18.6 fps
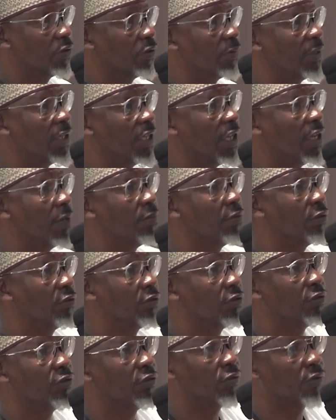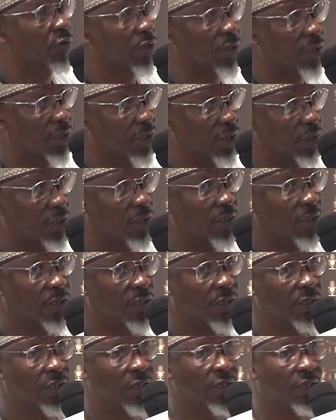to be able to do what?
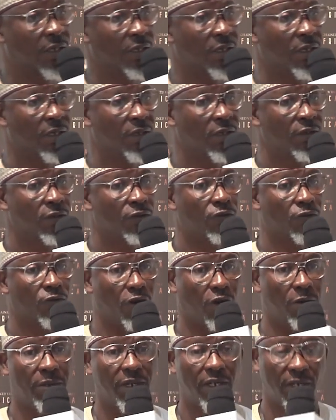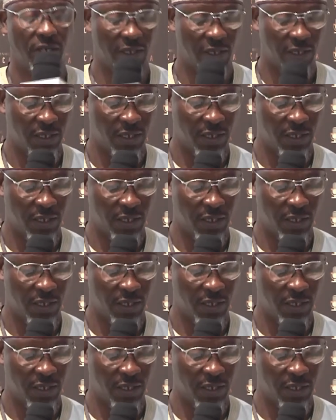To curb it.